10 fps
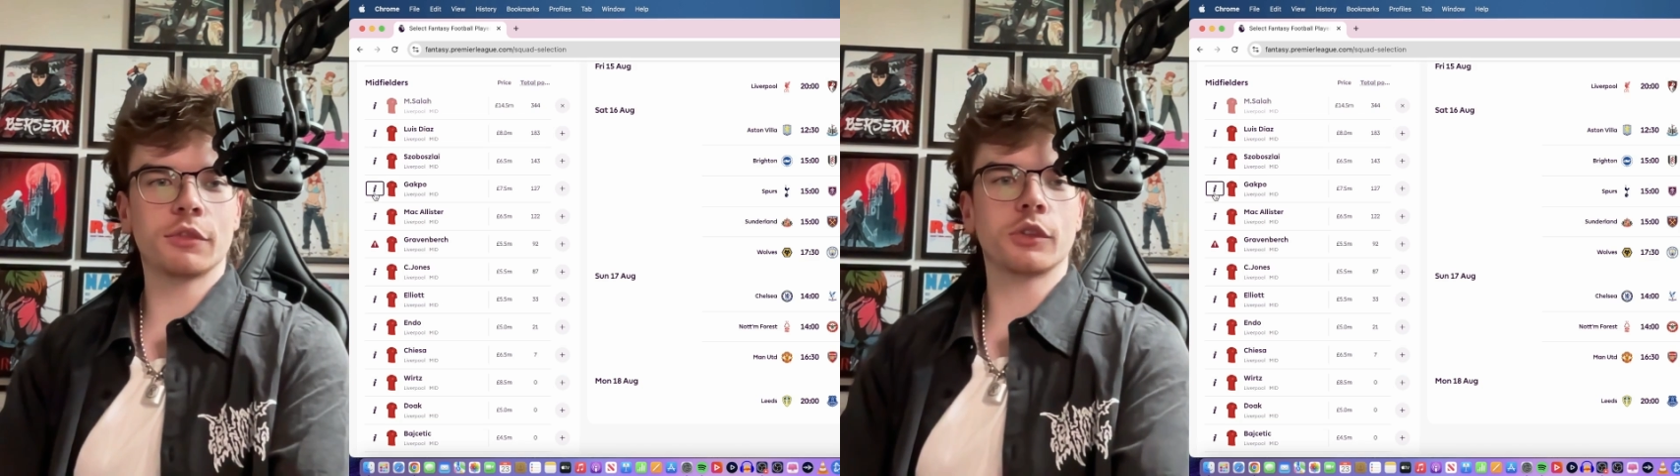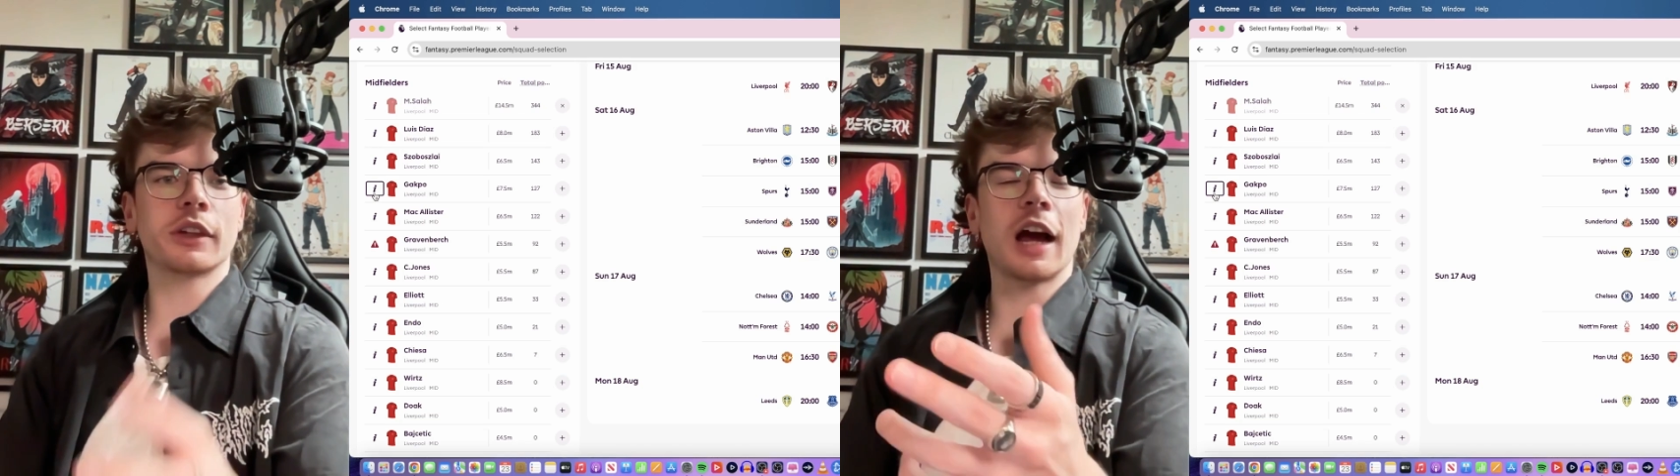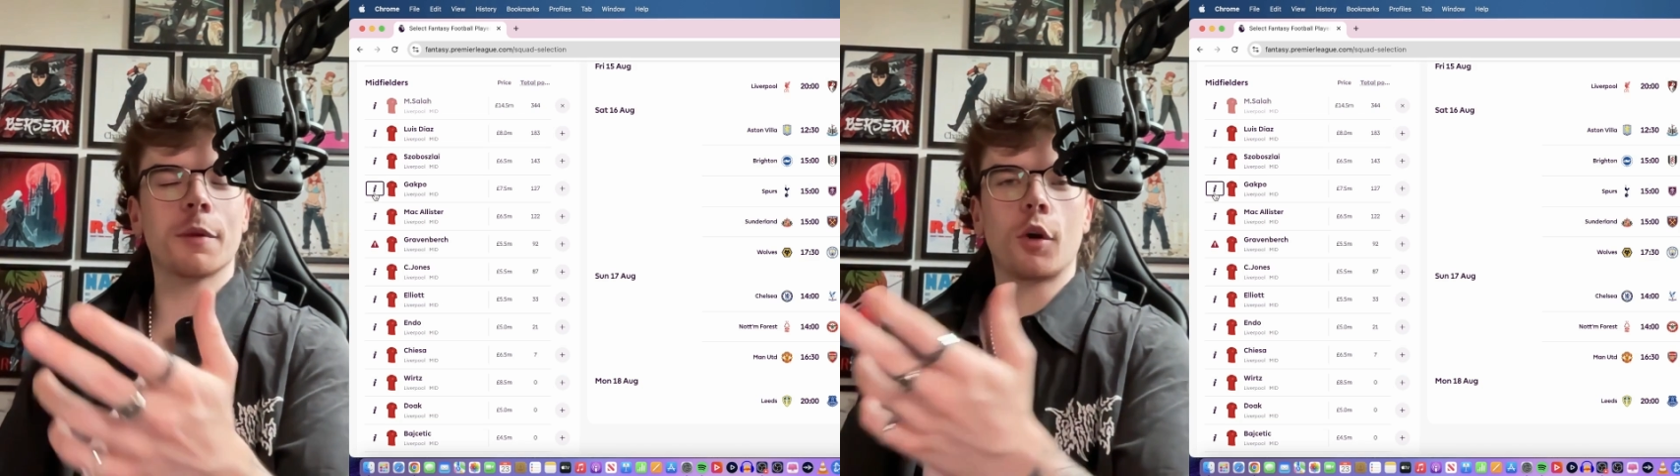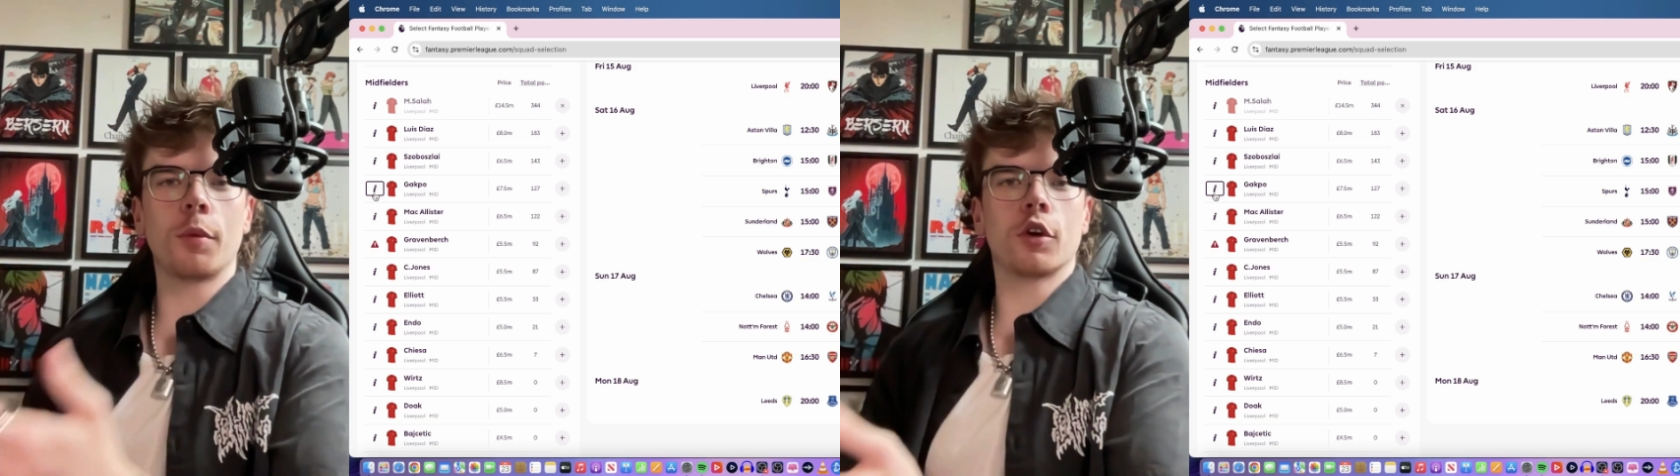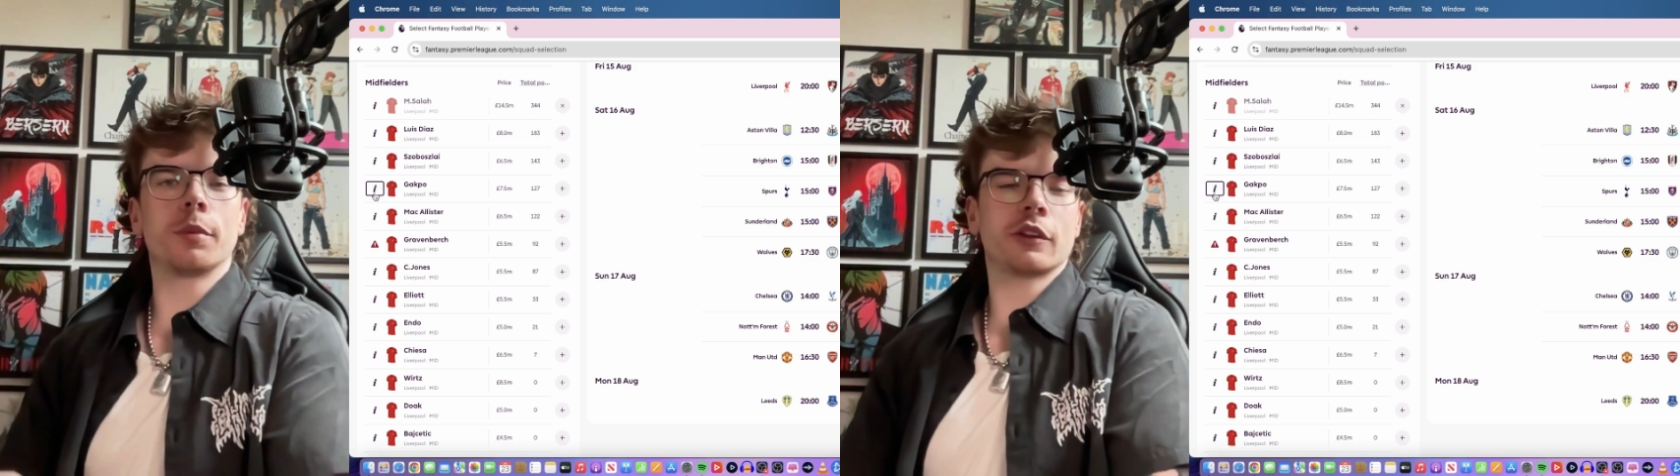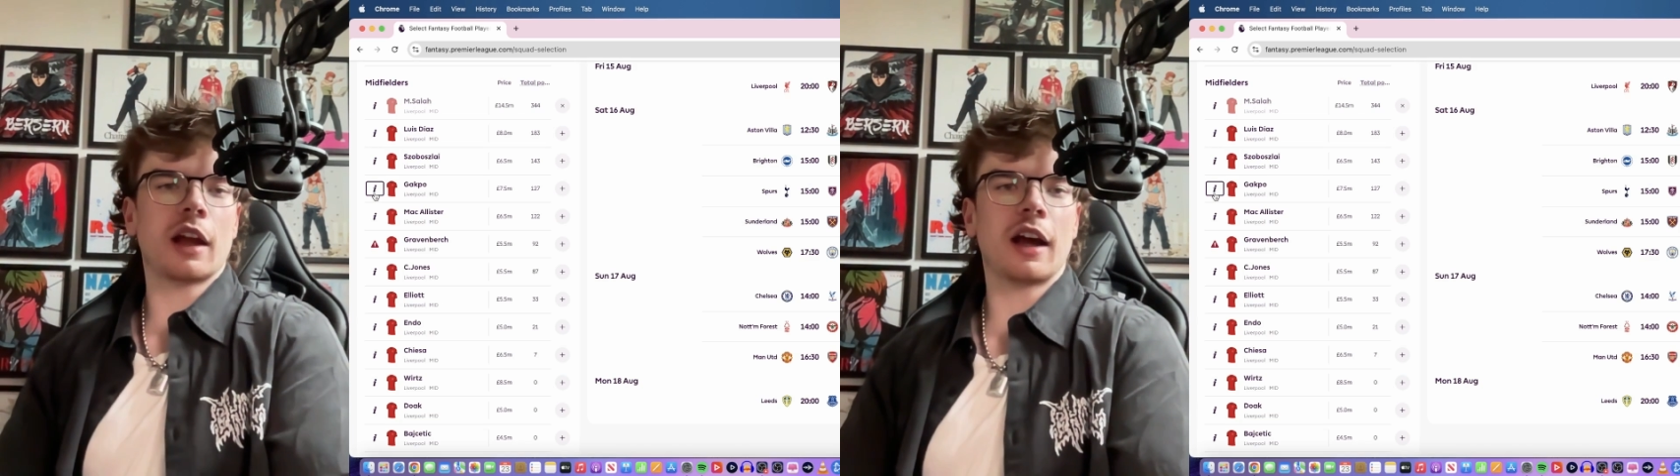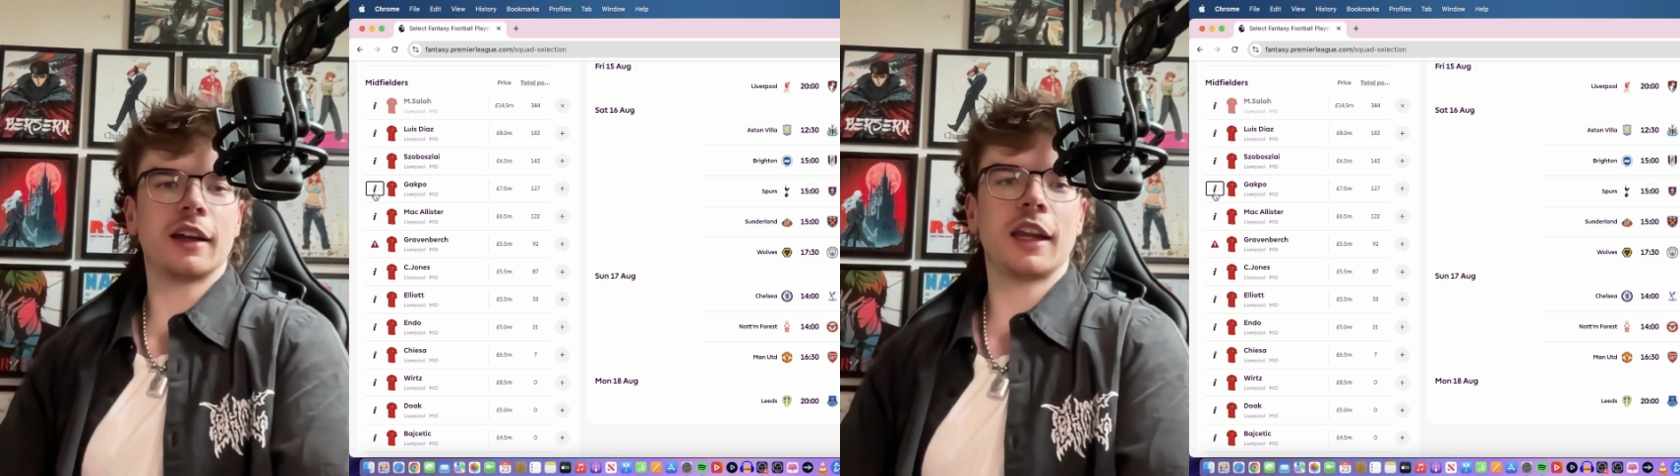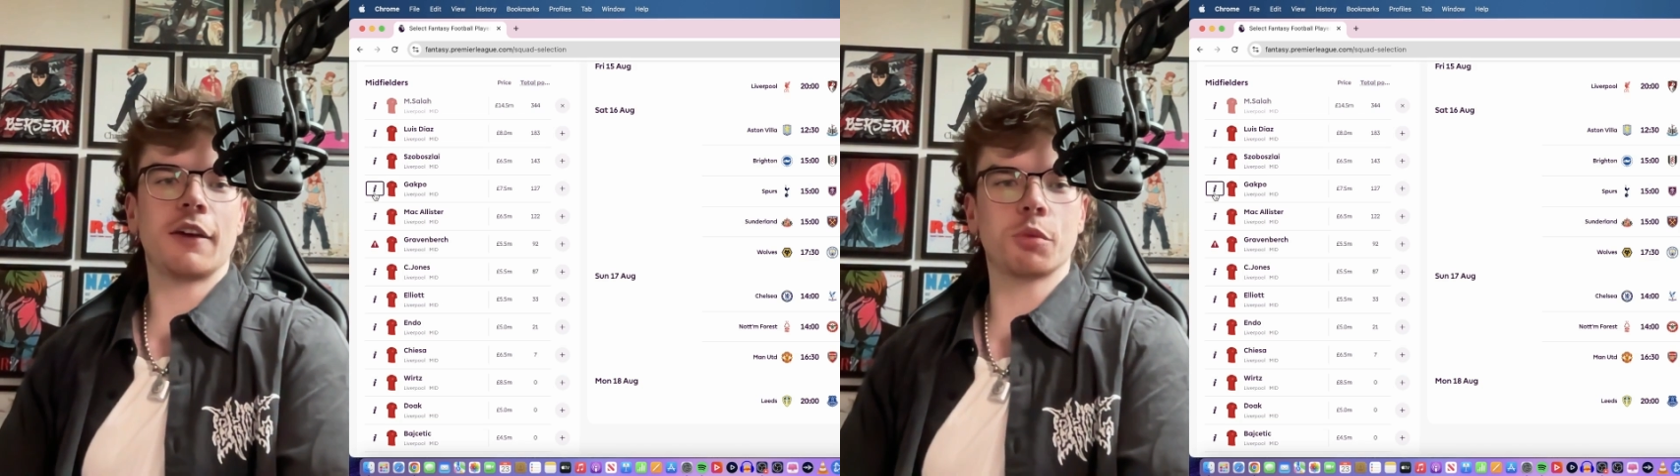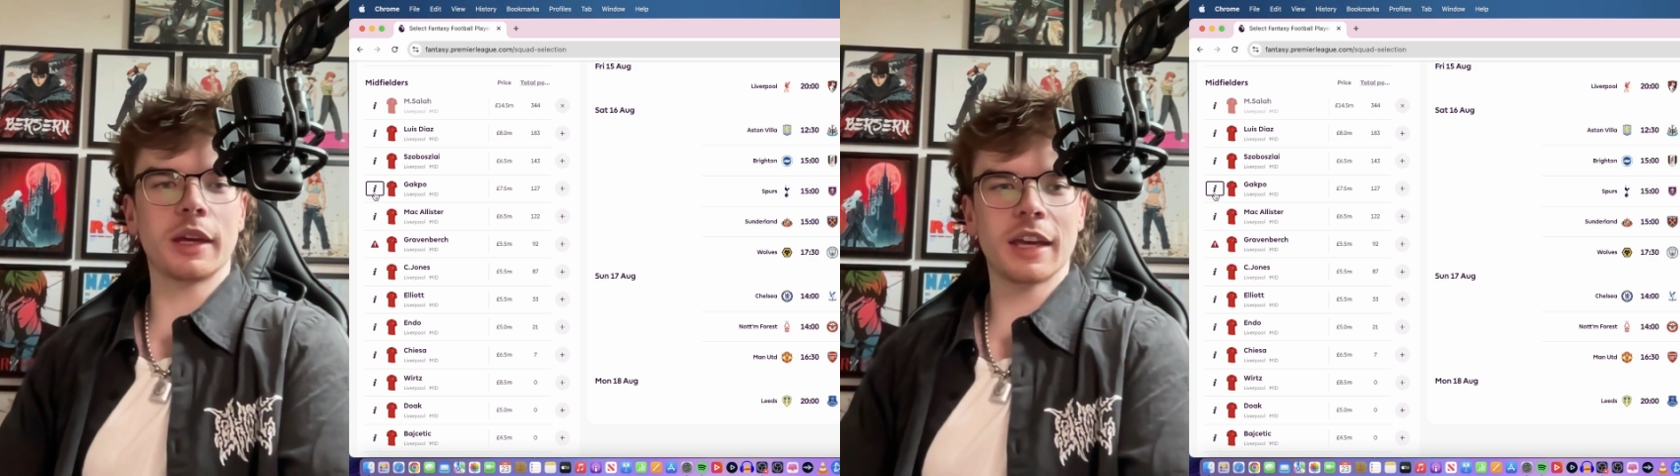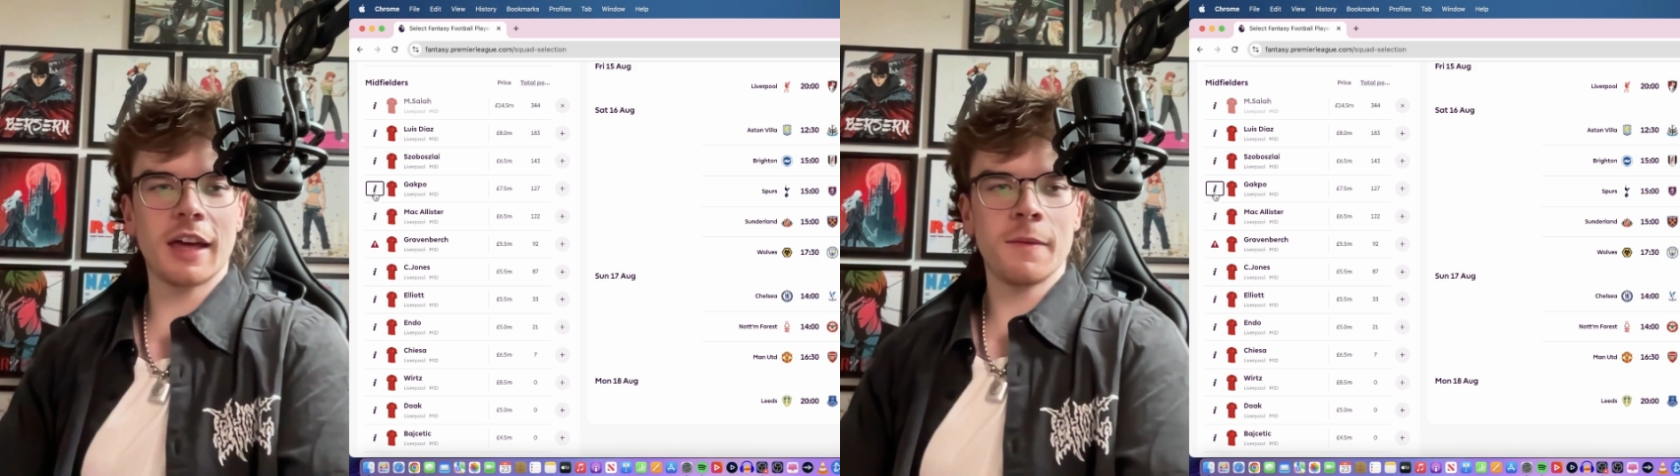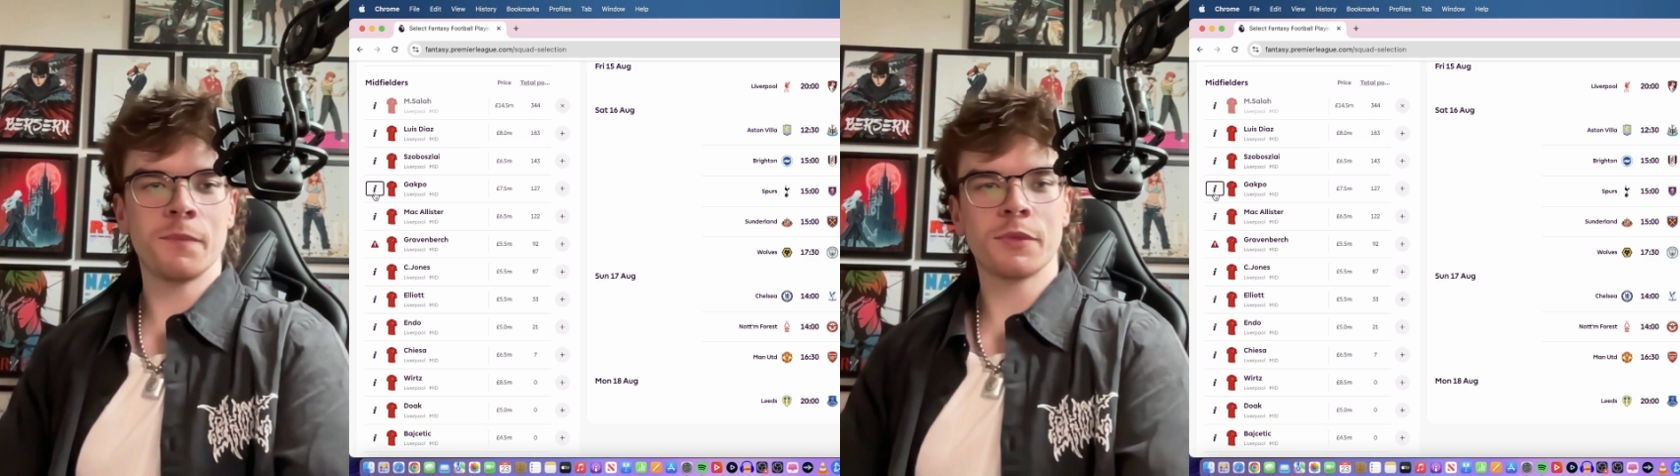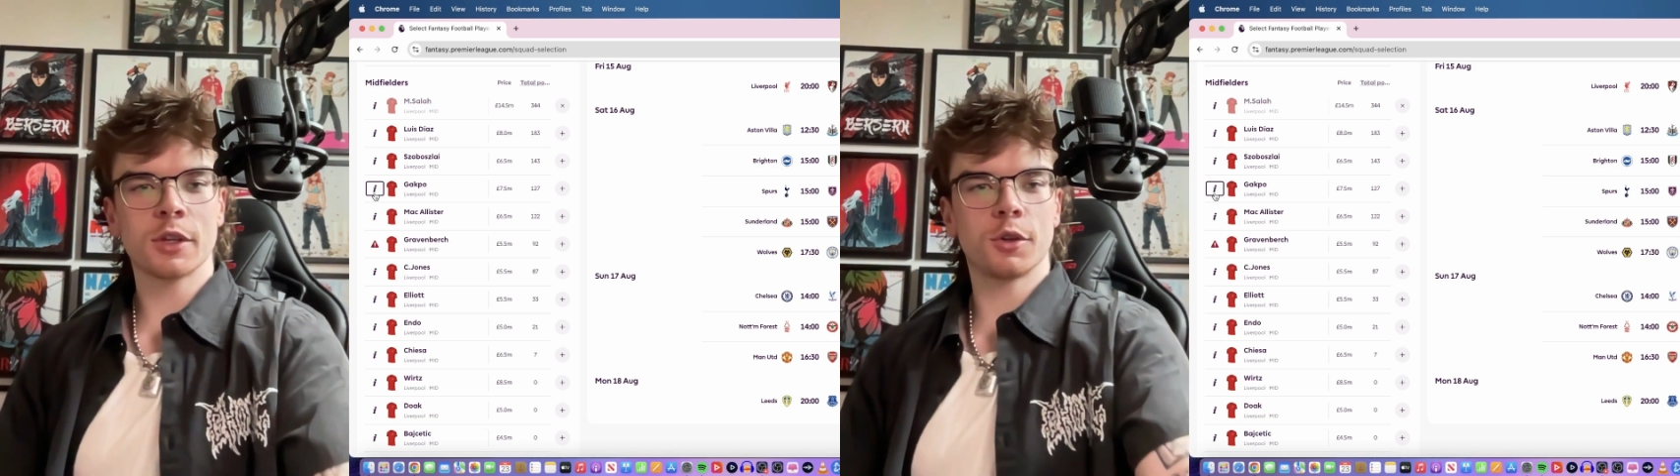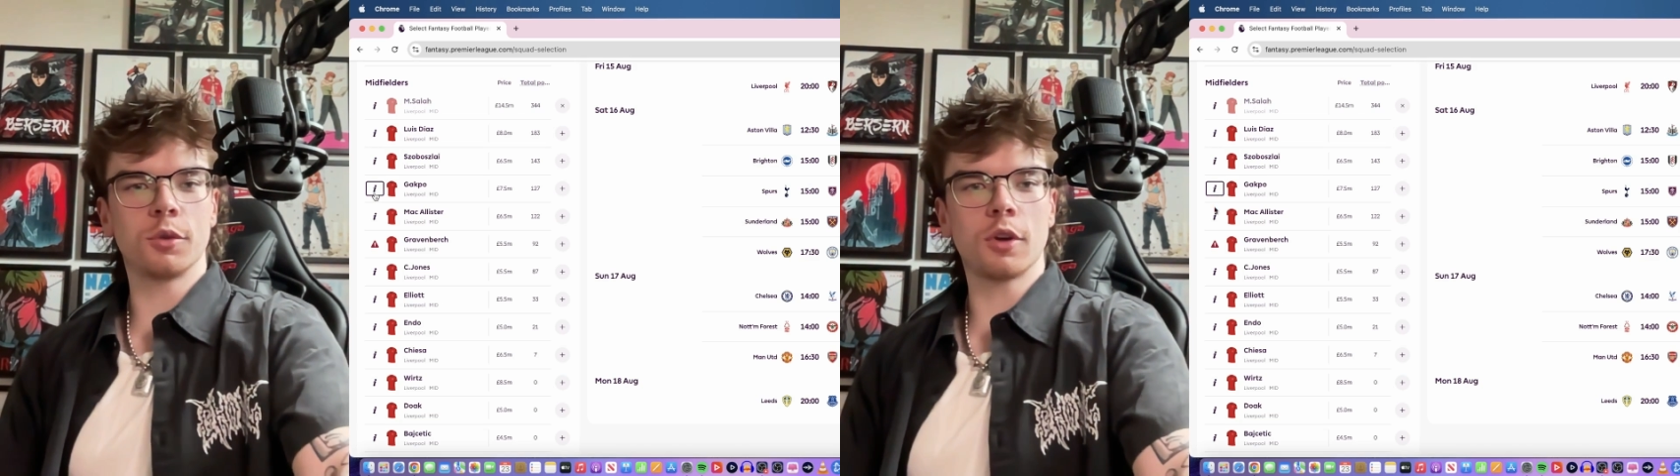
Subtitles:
does Gakpo become the starting left winger? Who